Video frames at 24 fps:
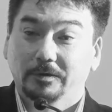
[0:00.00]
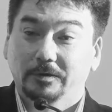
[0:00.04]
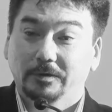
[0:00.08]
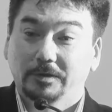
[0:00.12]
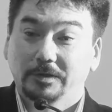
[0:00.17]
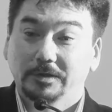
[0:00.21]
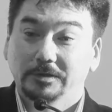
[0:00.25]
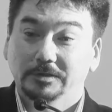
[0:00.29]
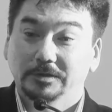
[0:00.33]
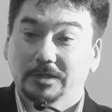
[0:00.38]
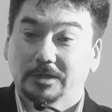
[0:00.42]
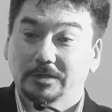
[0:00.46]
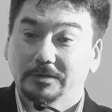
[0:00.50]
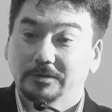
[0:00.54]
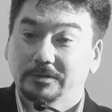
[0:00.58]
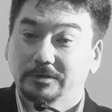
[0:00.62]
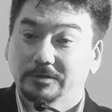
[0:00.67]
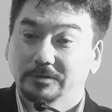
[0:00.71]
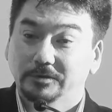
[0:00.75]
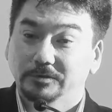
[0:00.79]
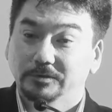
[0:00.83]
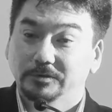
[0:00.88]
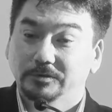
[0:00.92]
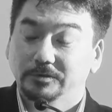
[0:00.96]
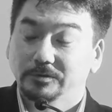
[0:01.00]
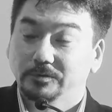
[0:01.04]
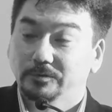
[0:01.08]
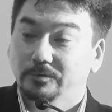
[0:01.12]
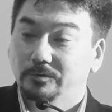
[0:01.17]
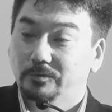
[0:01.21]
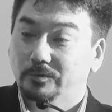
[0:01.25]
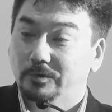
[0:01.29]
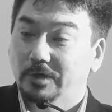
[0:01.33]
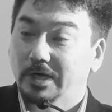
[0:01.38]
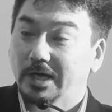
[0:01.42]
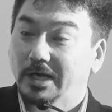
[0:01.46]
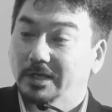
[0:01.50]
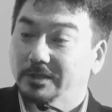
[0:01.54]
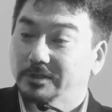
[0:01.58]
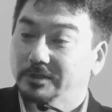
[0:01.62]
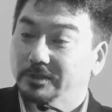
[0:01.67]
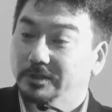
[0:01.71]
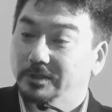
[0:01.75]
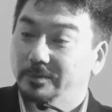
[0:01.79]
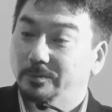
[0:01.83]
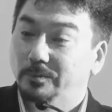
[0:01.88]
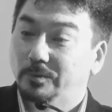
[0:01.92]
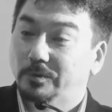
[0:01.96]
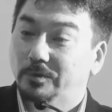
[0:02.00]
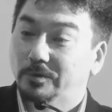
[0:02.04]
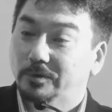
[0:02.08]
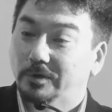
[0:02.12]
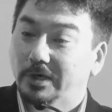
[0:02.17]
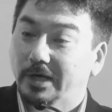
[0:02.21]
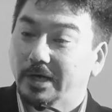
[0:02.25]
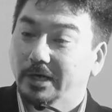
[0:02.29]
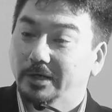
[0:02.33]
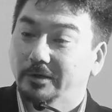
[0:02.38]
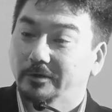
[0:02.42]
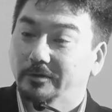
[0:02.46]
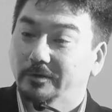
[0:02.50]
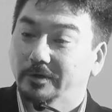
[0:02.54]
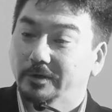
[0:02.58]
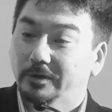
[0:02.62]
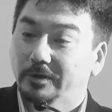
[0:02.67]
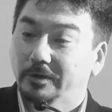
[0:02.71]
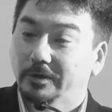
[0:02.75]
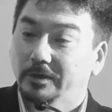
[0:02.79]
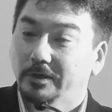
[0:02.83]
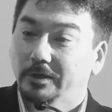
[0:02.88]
these hunters were actually more accurate.